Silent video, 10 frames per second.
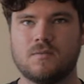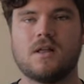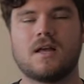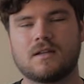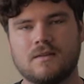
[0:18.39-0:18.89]

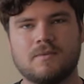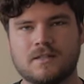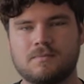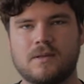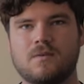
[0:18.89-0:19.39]
let me
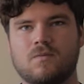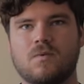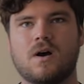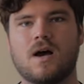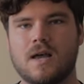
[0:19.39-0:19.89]
explain
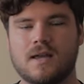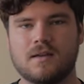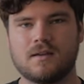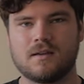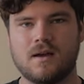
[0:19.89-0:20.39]
why
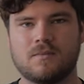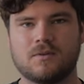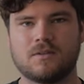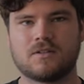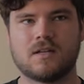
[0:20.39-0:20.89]
I'm
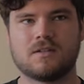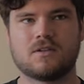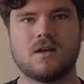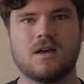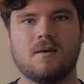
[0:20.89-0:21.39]
doing the challenge.
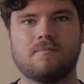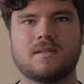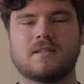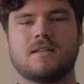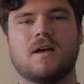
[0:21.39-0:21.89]

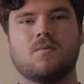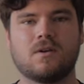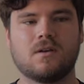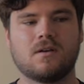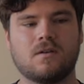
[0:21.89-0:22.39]
Basically, I
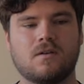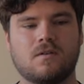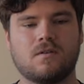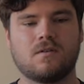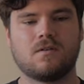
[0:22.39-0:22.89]
wanna
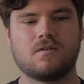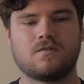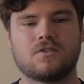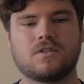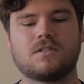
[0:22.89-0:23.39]

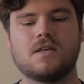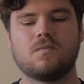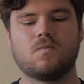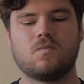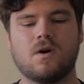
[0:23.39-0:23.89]
just see
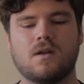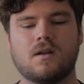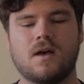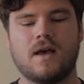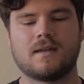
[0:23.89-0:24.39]
what
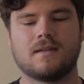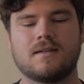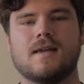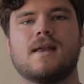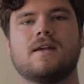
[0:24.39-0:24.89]
I can
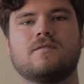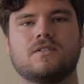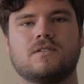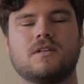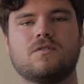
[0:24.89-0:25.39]
get out of a
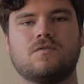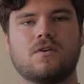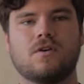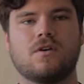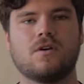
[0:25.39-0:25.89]
single
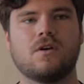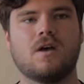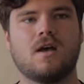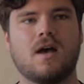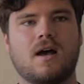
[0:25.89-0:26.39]
photo.
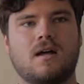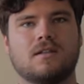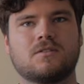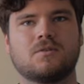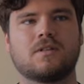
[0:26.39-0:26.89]

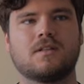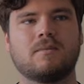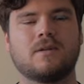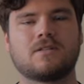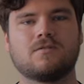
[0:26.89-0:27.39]
Sort of the
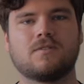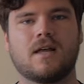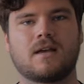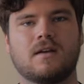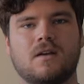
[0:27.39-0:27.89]
limits of
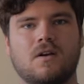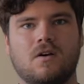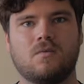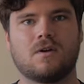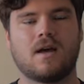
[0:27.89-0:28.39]
like
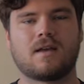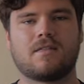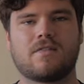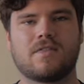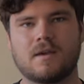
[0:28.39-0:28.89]
what I
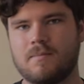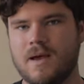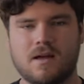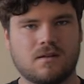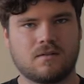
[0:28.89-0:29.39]
can think
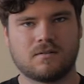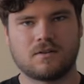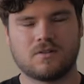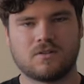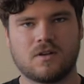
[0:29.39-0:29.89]
about
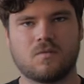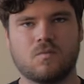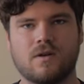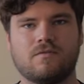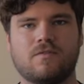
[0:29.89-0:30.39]
concerning
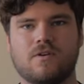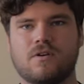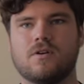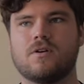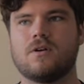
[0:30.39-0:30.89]
one
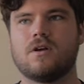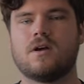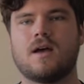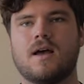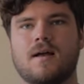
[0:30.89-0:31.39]
photo,
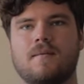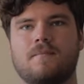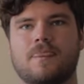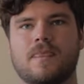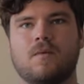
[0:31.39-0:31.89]

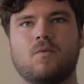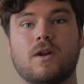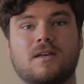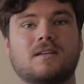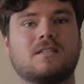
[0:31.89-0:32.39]
and what
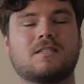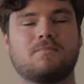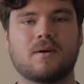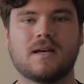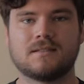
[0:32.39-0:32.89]
I can
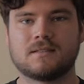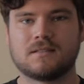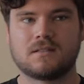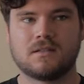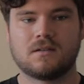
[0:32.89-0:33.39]

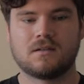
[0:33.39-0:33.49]
express